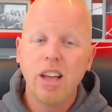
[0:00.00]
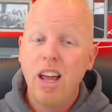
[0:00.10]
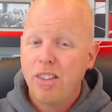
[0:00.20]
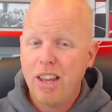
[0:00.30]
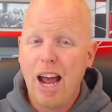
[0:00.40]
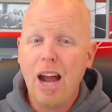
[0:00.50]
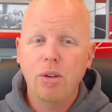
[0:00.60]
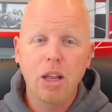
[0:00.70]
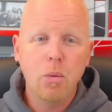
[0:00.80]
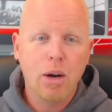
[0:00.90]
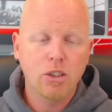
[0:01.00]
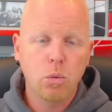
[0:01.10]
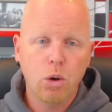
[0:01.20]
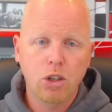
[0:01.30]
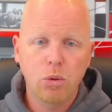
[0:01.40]
that I really want to
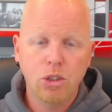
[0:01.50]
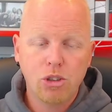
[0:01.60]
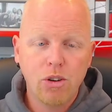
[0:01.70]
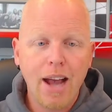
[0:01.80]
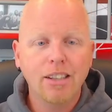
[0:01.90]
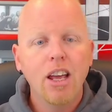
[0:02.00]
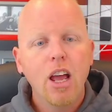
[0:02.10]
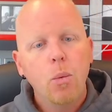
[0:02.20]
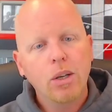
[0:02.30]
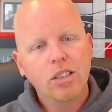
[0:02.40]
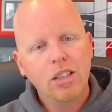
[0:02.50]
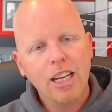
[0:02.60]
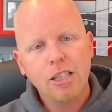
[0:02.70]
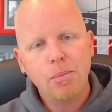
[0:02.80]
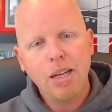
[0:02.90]
work to attract, which
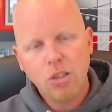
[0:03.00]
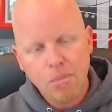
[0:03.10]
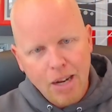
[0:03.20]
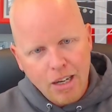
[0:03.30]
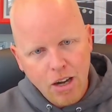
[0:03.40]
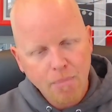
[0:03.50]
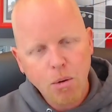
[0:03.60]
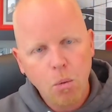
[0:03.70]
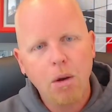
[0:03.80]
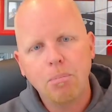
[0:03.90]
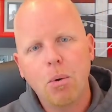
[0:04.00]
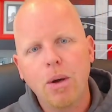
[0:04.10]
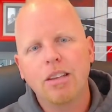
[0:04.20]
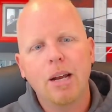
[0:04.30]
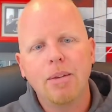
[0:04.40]
leads me to my number one
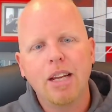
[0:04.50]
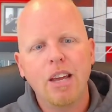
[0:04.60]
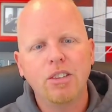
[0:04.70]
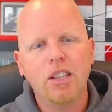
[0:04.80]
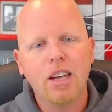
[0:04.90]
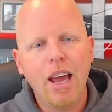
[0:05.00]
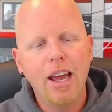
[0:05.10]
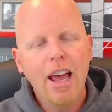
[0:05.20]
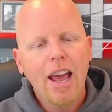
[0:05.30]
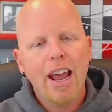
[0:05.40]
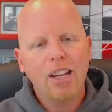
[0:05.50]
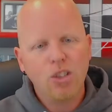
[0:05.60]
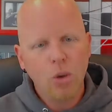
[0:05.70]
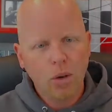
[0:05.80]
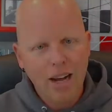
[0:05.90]
point that I'm going to give you today is
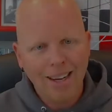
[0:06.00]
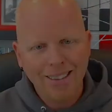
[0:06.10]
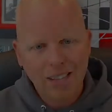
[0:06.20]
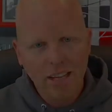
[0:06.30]
your content